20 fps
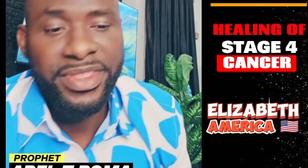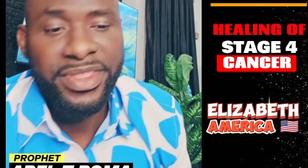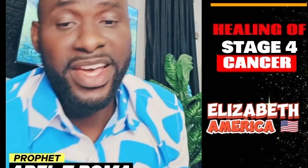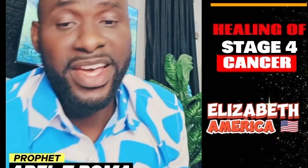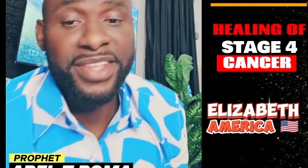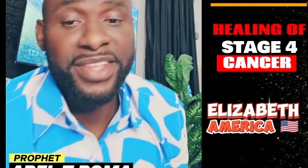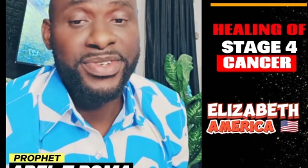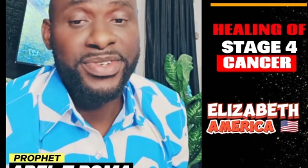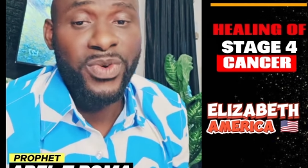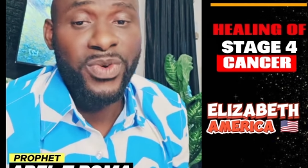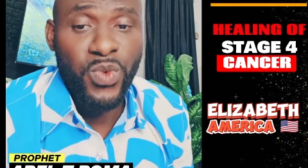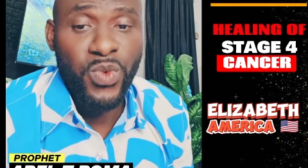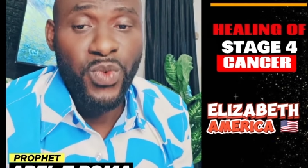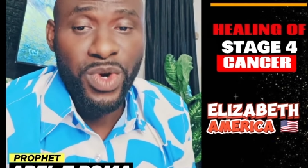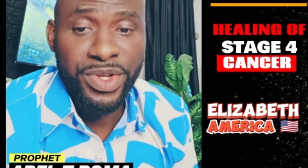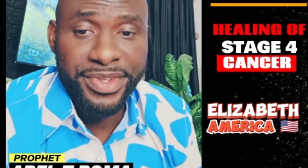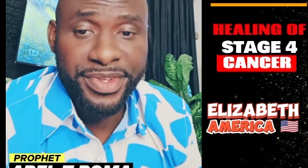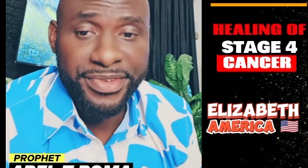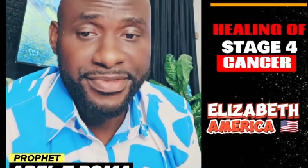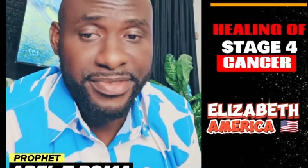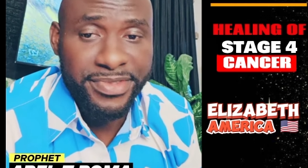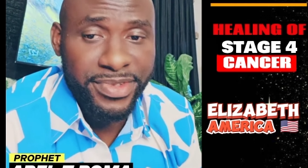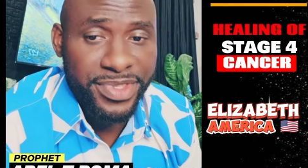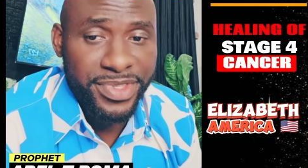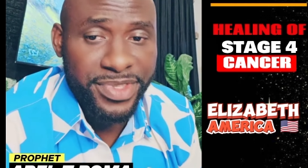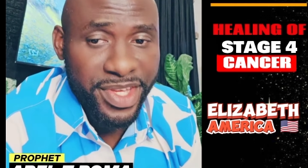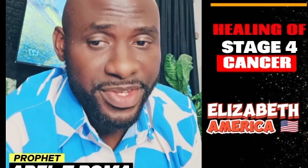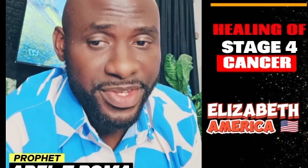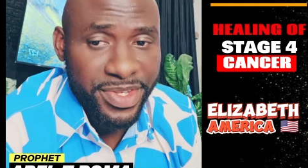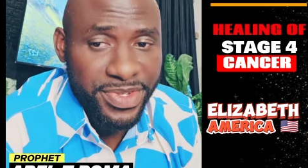That's a wonderful
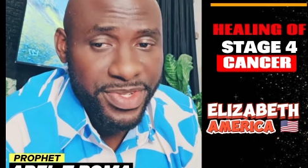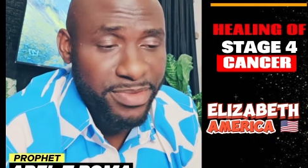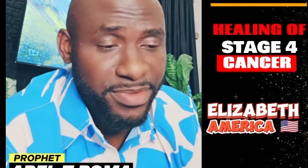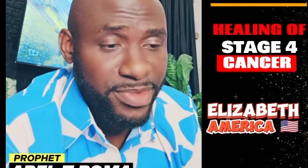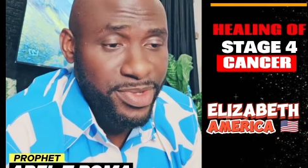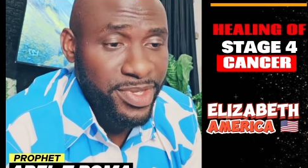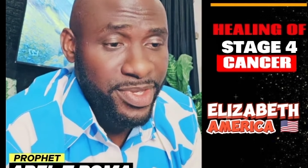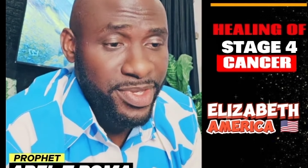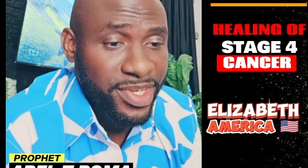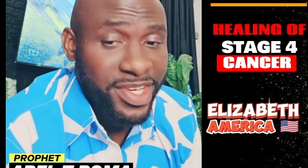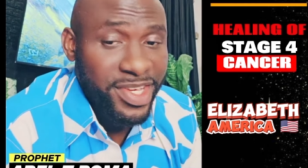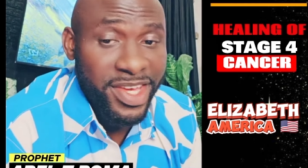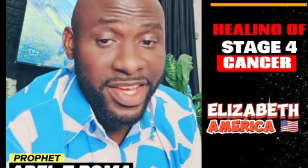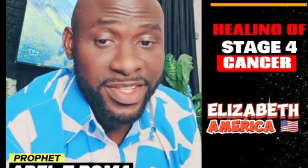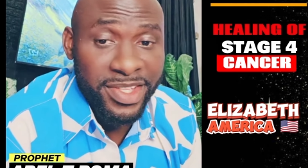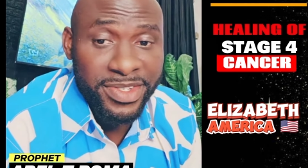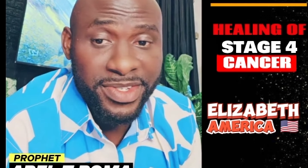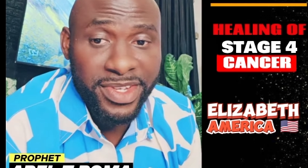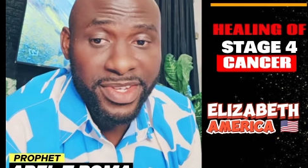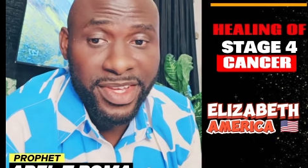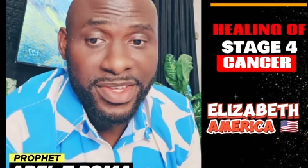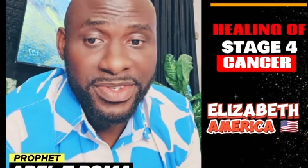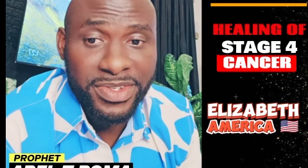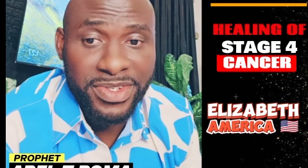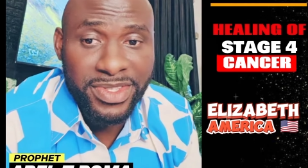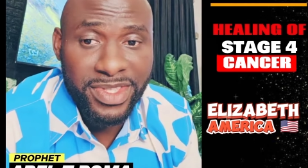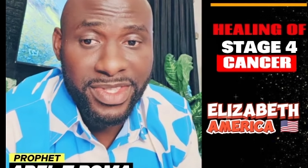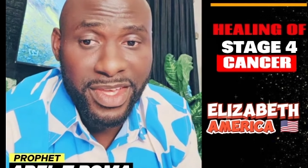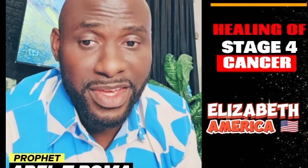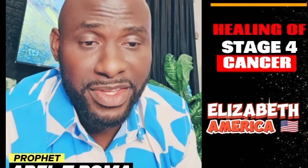testimony. Cancer
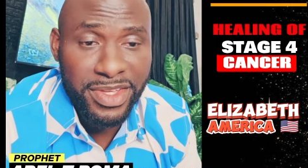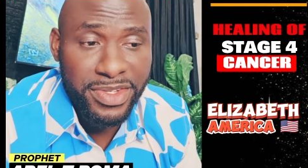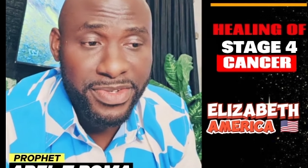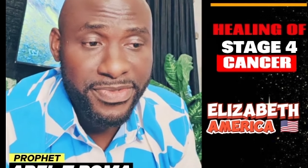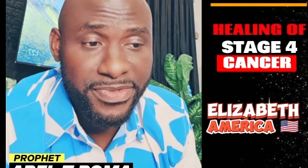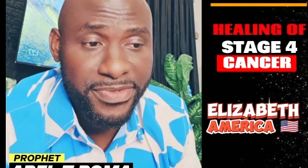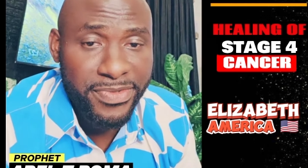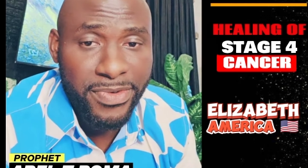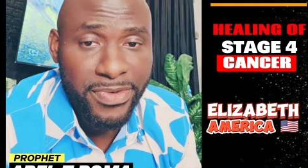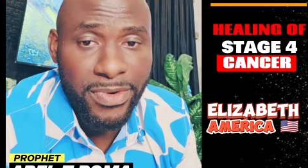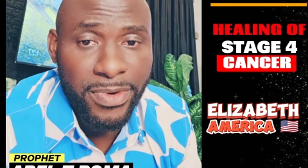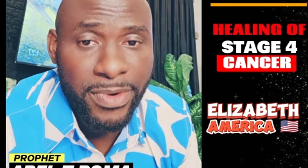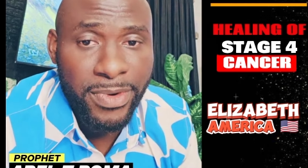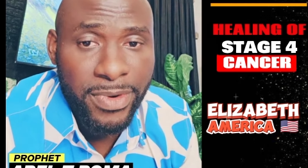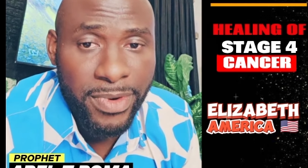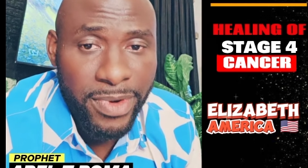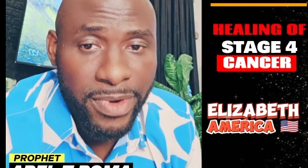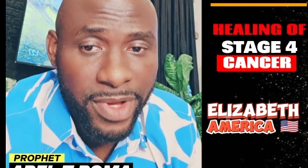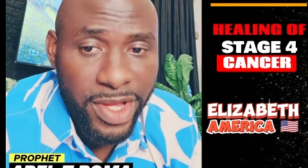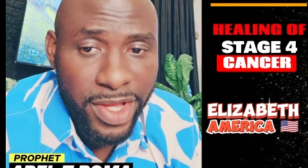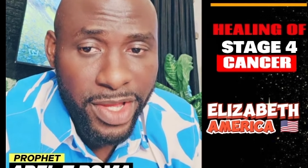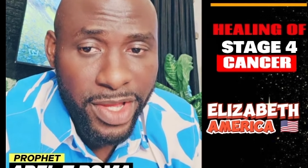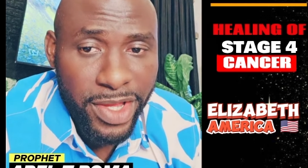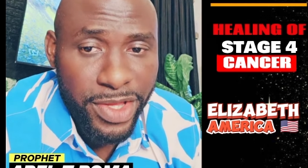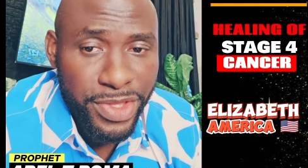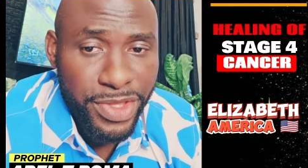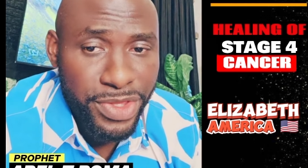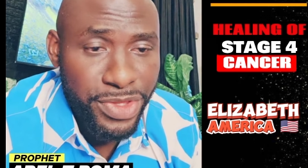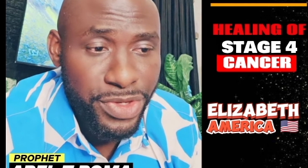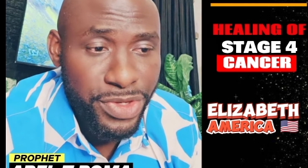stage 4,
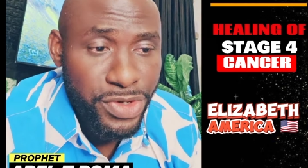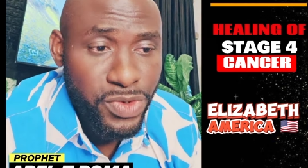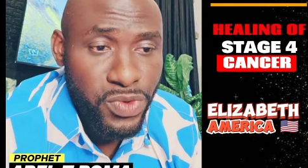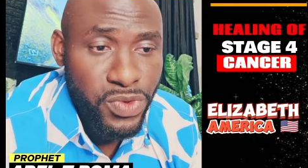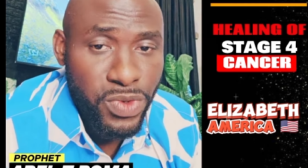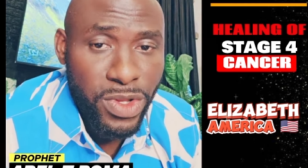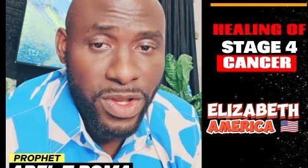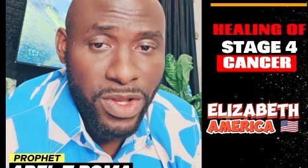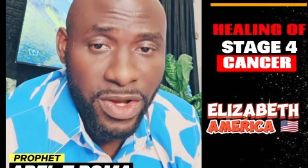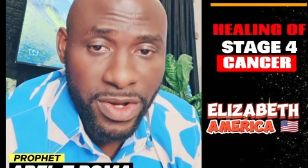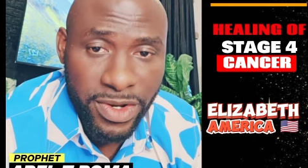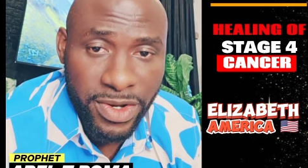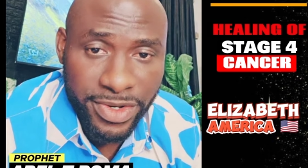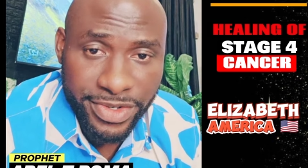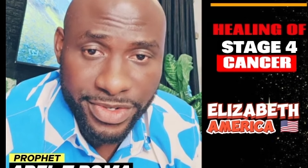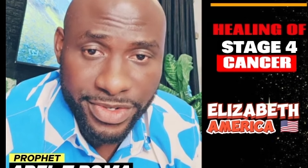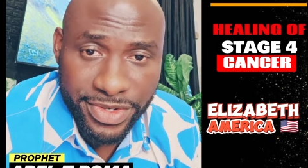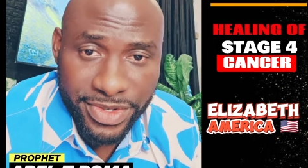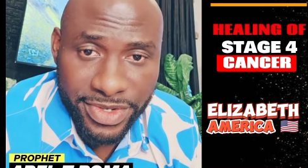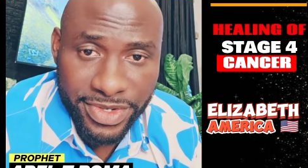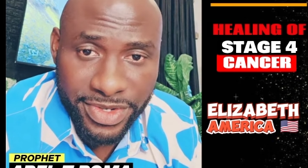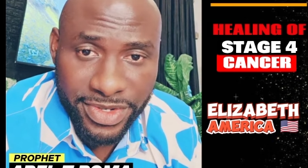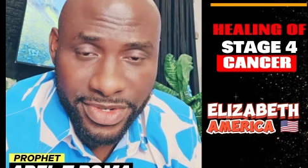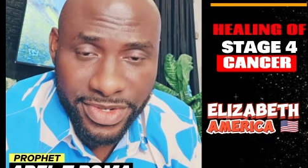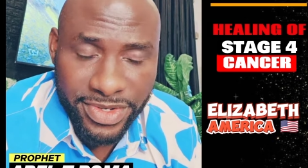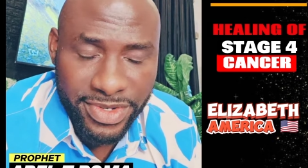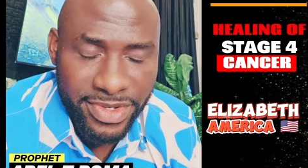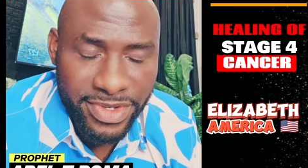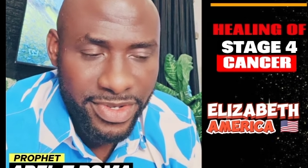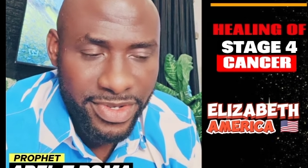new
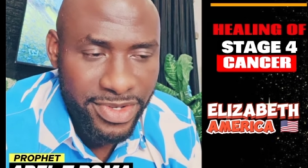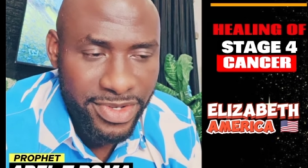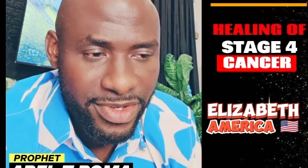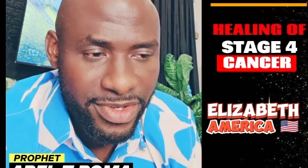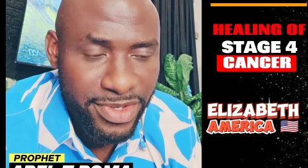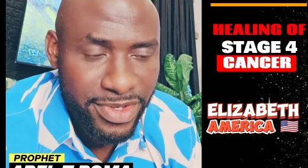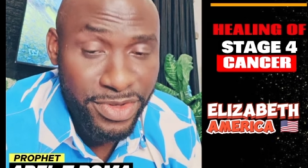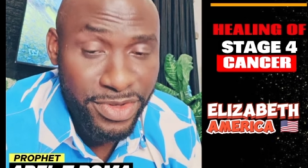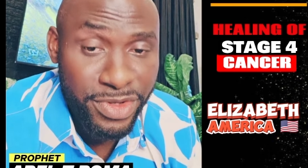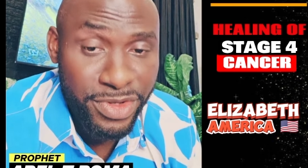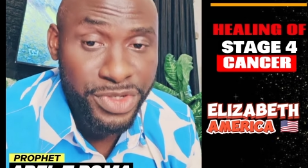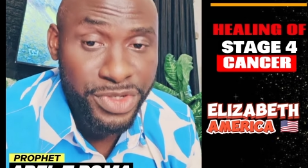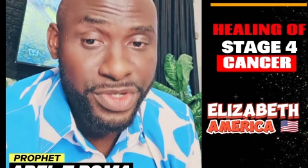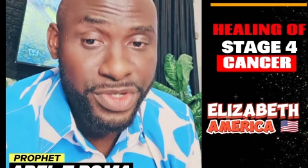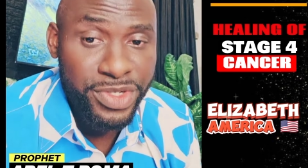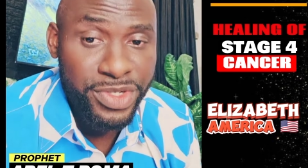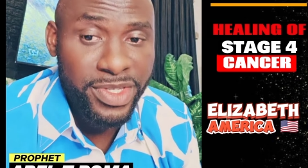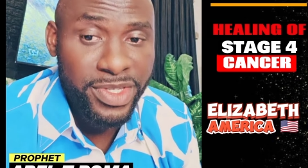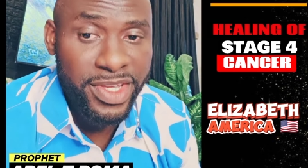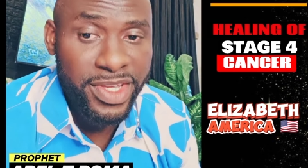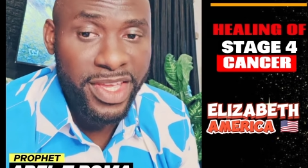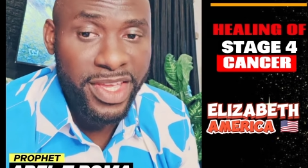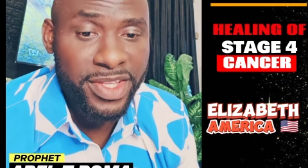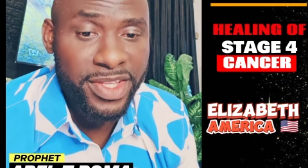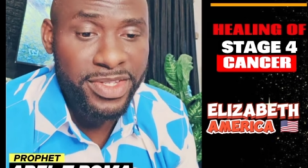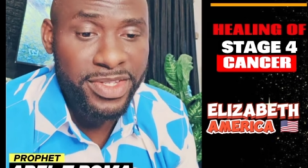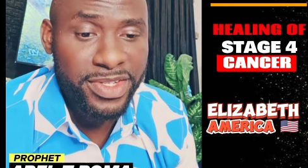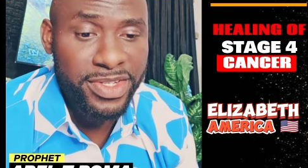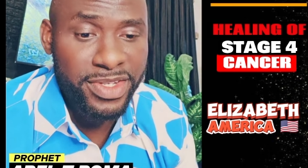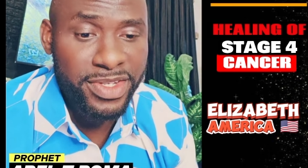lungs. Not just the
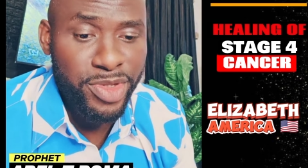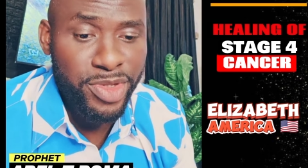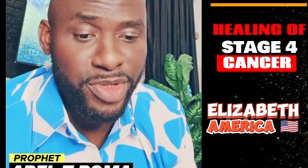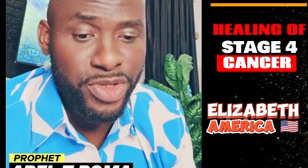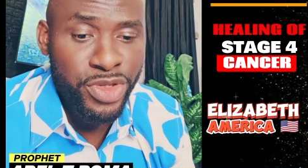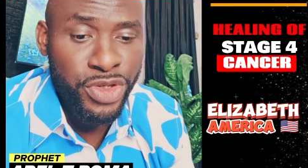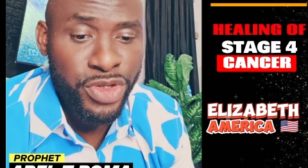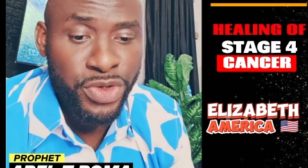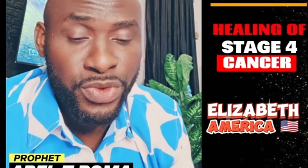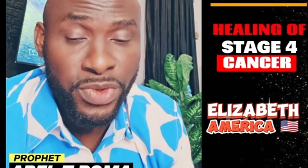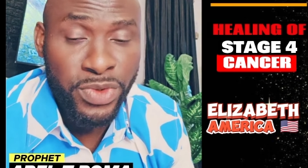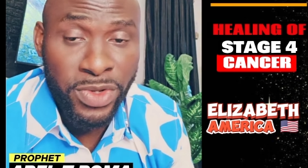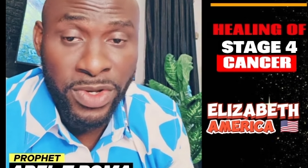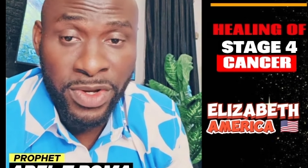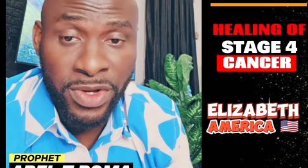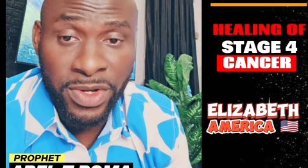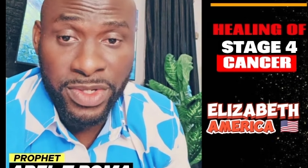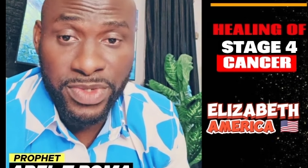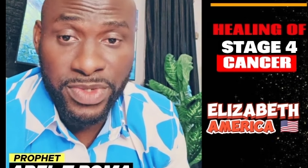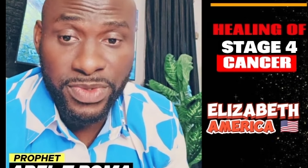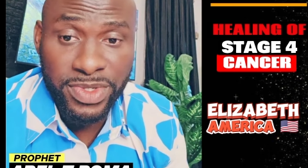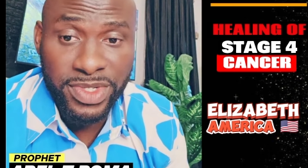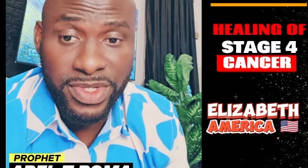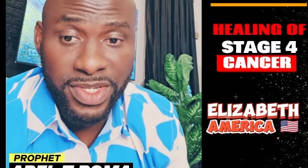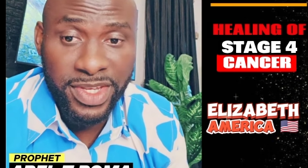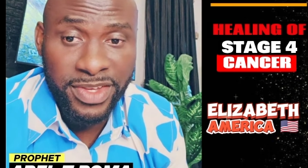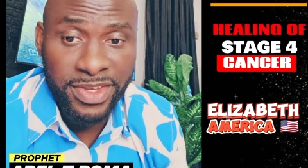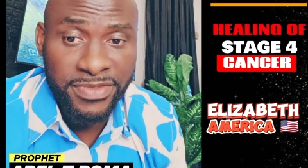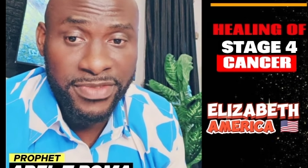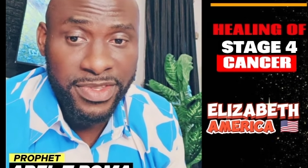cancer, but new lungs was
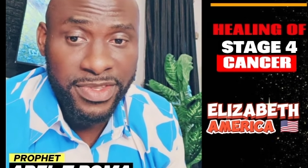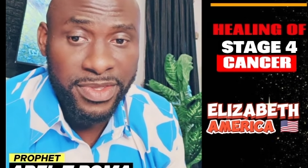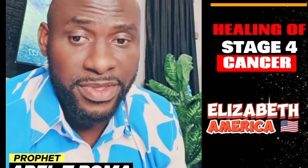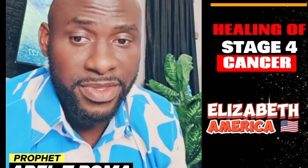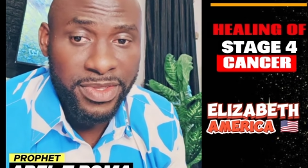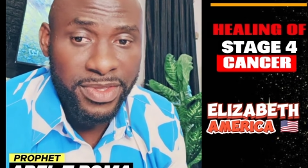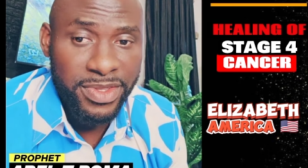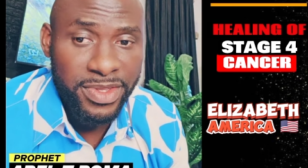given.